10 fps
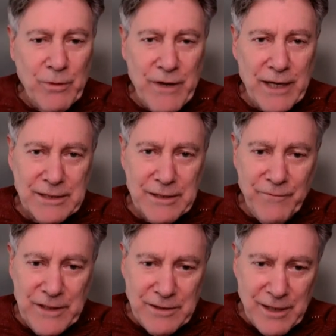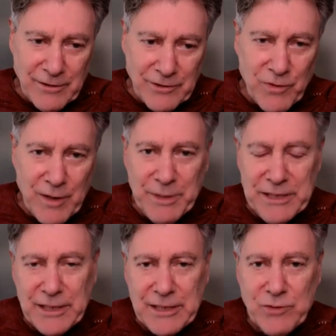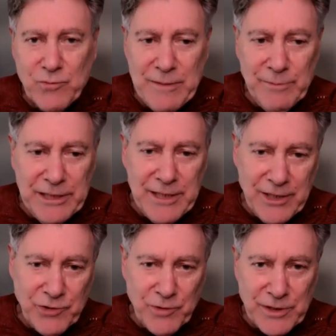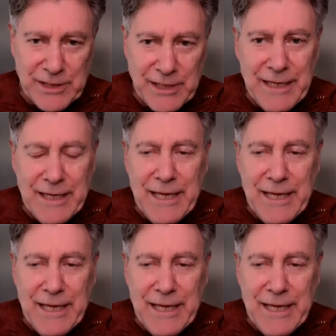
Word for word: we've got to defeat Donald Trump. He's extremely dangerous.